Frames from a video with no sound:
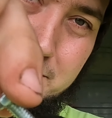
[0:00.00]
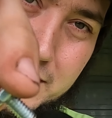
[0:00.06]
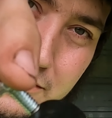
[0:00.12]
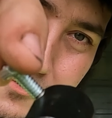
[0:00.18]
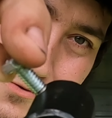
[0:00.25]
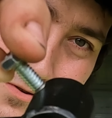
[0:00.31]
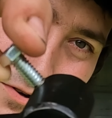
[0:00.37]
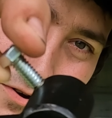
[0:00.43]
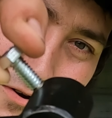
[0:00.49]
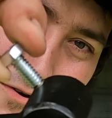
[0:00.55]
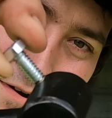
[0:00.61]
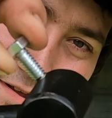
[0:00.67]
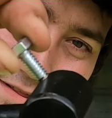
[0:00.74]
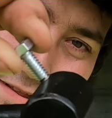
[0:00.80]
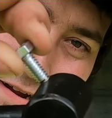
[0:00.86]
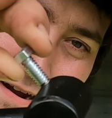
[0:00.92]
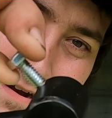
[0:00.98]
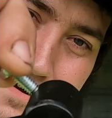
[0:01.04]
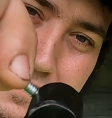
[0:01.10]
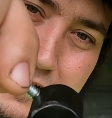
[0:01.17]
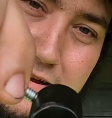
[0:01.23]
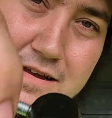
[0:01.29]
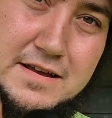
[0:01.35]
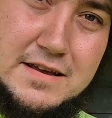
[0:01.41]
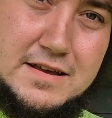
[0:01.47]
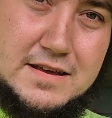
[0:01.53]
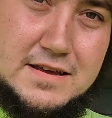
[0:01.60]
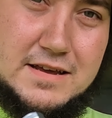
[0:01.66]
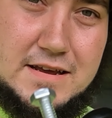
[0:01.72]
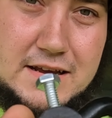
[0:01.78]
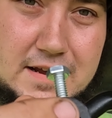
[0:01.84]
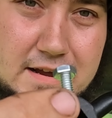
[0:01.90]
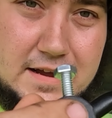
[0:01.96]
bolt screwed in there.
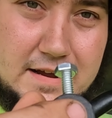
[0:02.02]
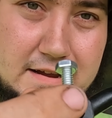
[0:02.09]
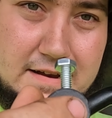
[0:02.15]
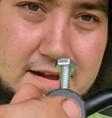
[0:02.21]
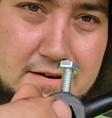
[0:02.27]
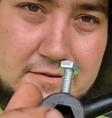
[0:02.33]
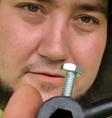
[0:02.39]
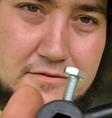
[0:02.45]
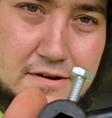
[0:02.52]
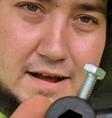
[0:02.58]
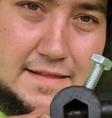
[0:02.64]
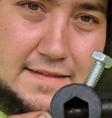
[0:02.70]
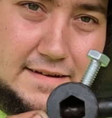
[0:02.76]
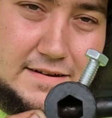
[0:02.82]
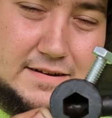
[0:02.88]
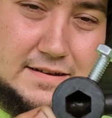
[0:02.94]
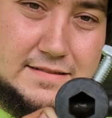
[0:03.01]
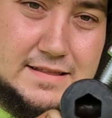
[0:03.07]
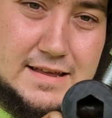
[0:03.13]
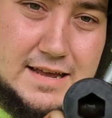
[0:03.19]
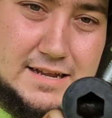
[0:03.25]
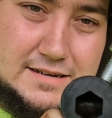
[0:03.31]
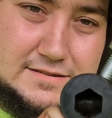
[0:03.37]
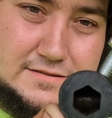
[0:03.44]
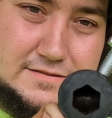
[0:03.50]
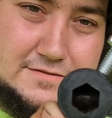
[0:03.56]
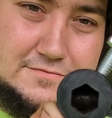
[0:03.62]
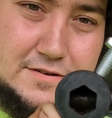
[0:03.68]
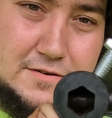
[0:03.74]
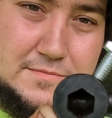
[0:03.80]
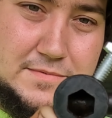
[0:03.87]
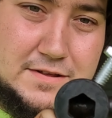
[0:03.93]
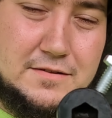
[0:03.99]
And I don't know how they cut that
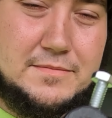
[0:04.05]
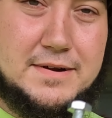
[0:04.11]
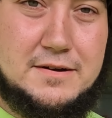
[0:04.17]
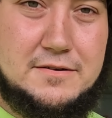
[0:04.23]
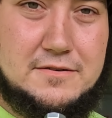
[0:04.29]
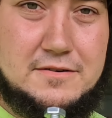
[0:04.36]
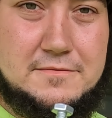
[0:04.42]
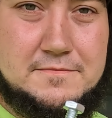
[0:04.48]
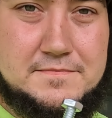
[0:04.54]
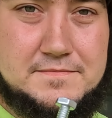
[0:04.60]
12mm.